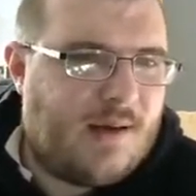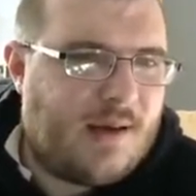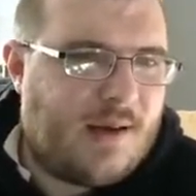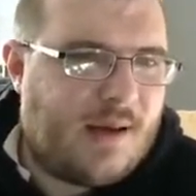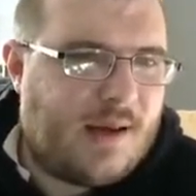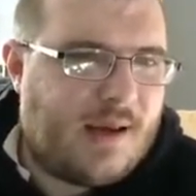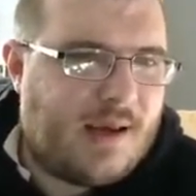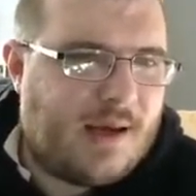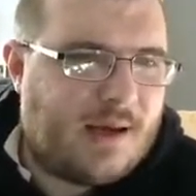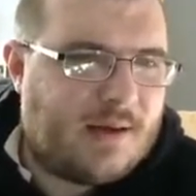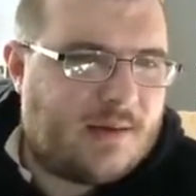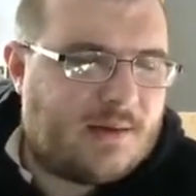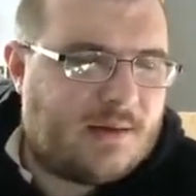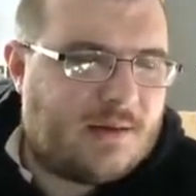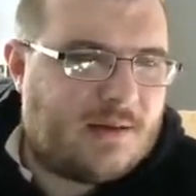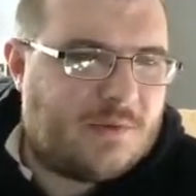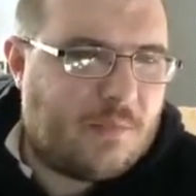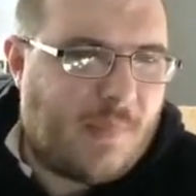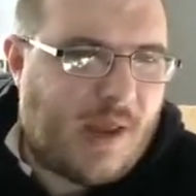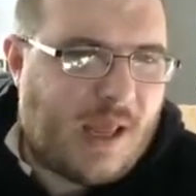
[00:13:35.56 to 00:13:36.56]
here.
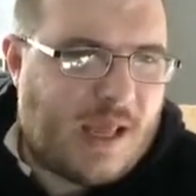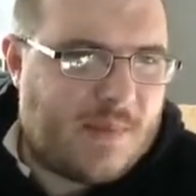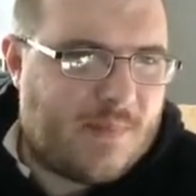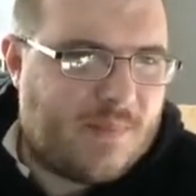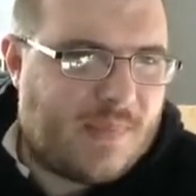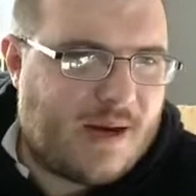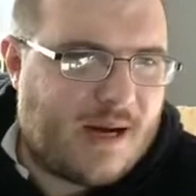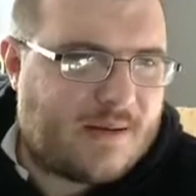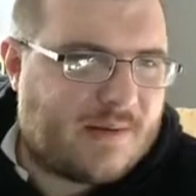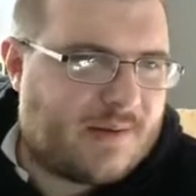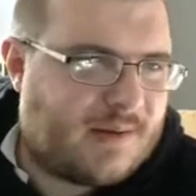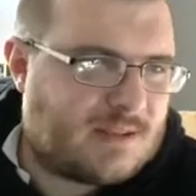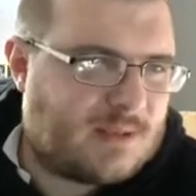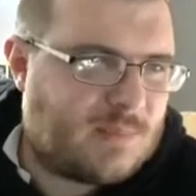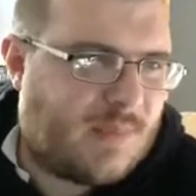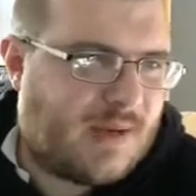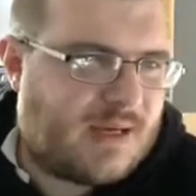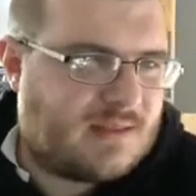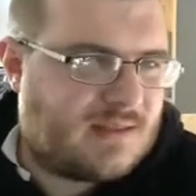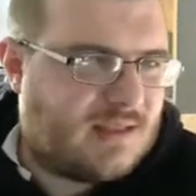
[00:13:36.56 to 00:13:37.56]
He made that
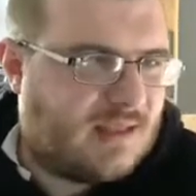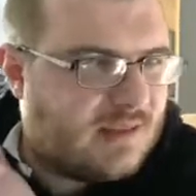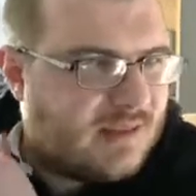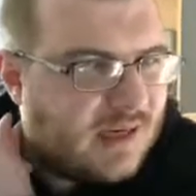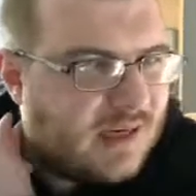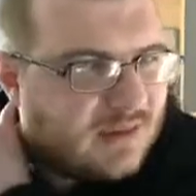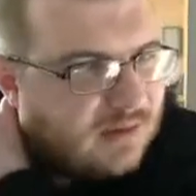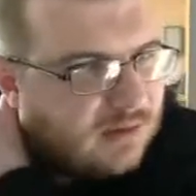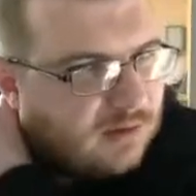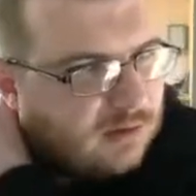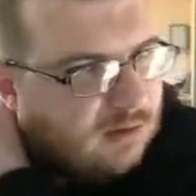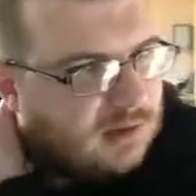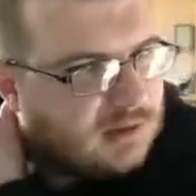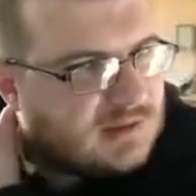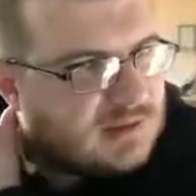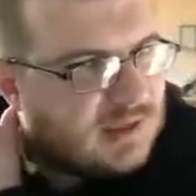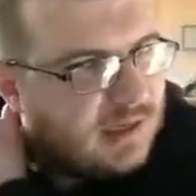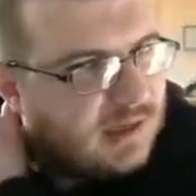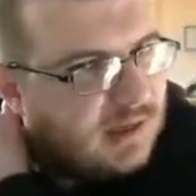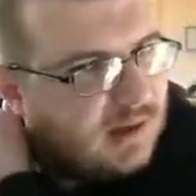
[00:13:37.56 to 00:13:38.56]
space to dig the
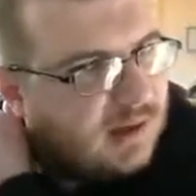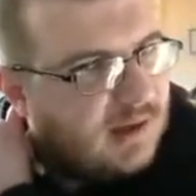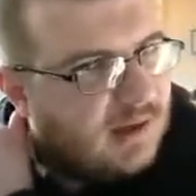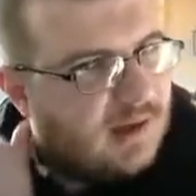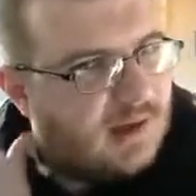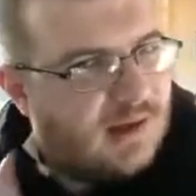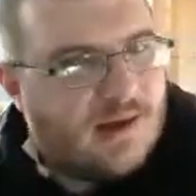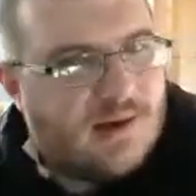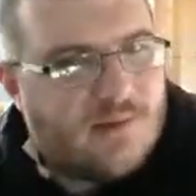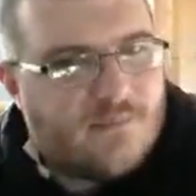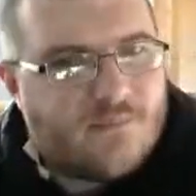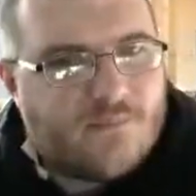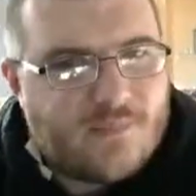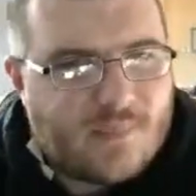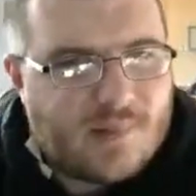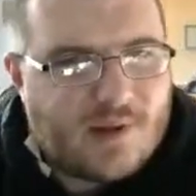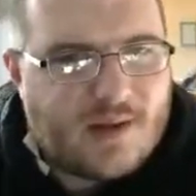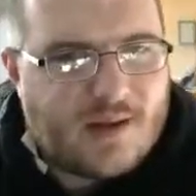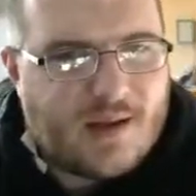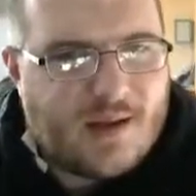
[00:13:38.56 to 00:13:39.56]
cross in.
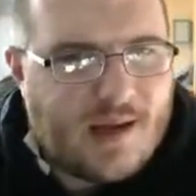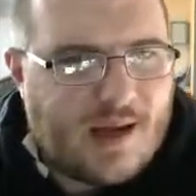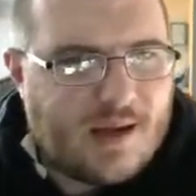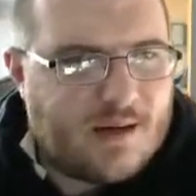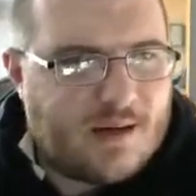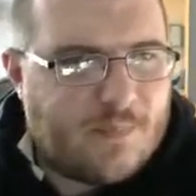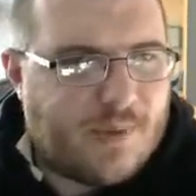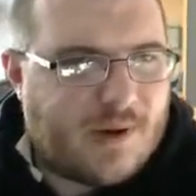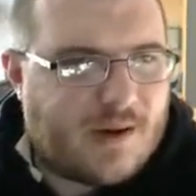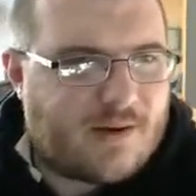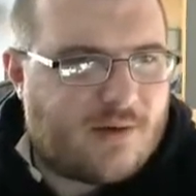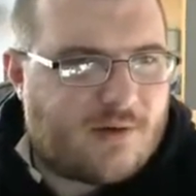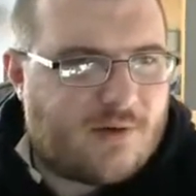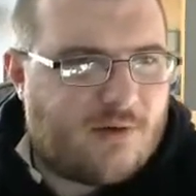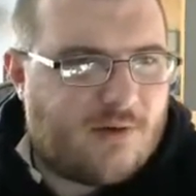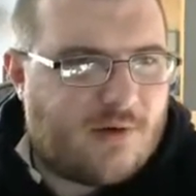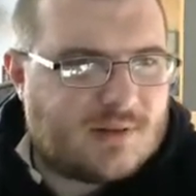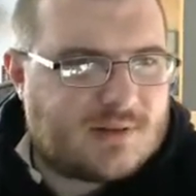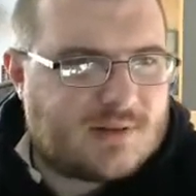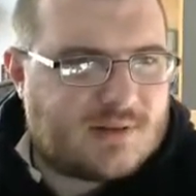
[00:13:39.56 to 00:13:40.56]
Headed back
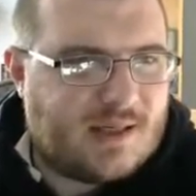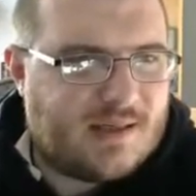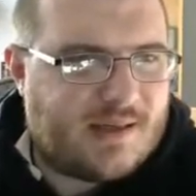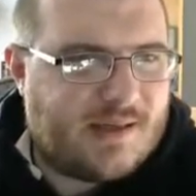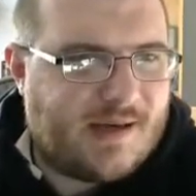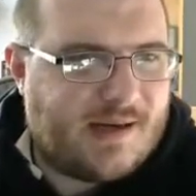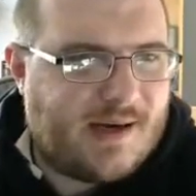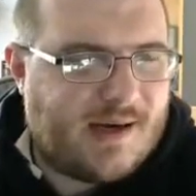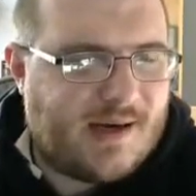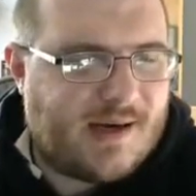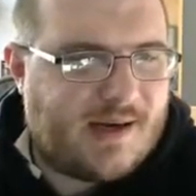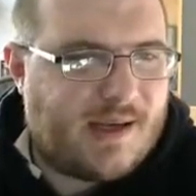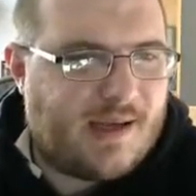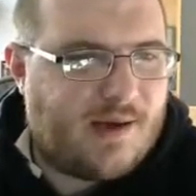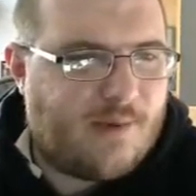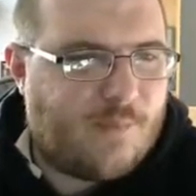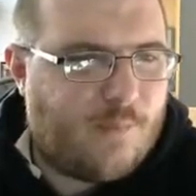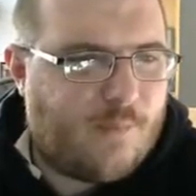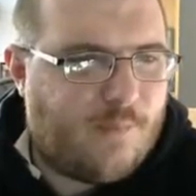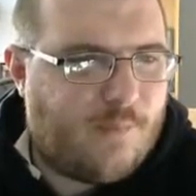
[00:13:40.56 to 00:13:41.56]
across, and Diaye
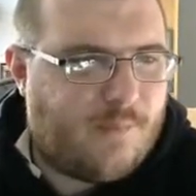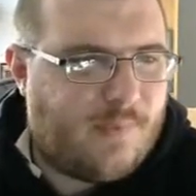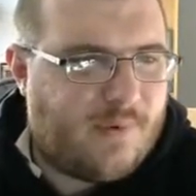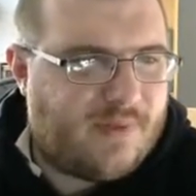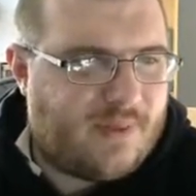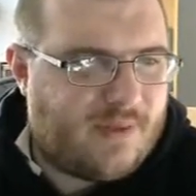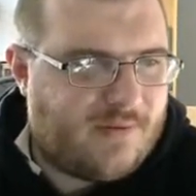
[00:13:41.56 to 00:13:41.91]
with the